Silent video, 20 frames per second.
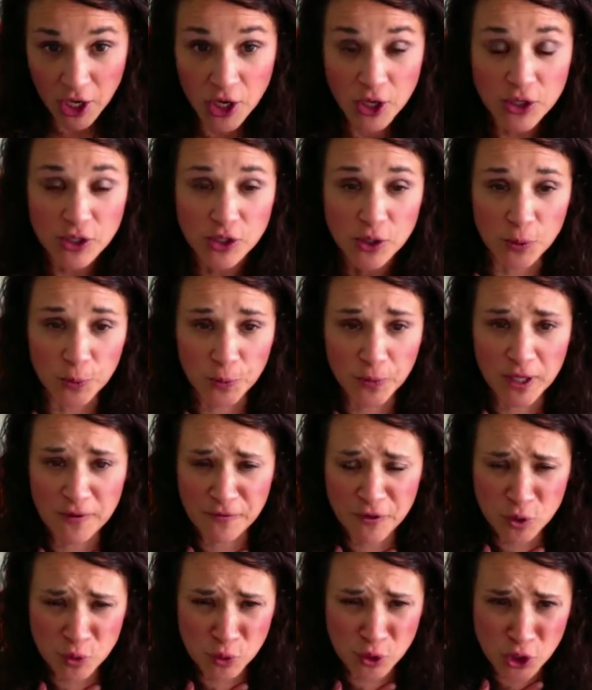So if
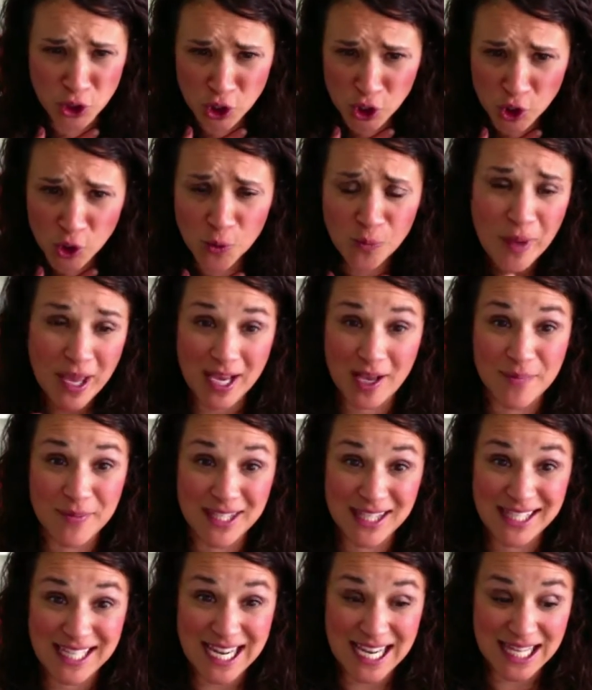you do make a
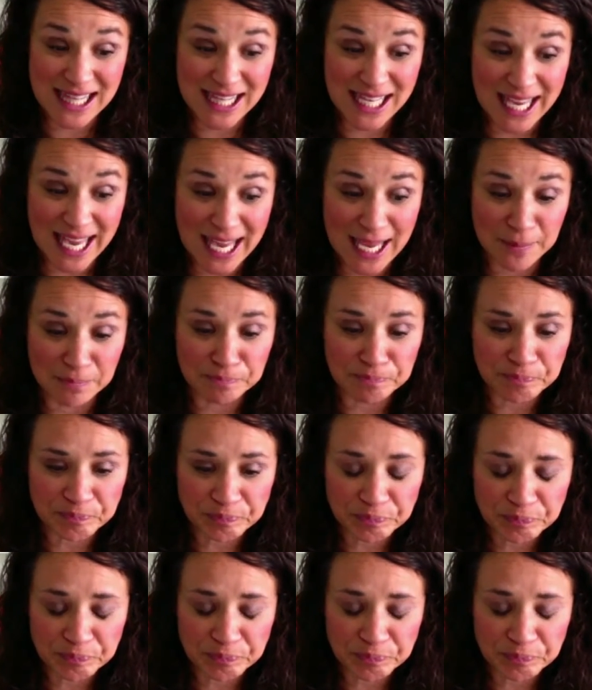mistake in the game,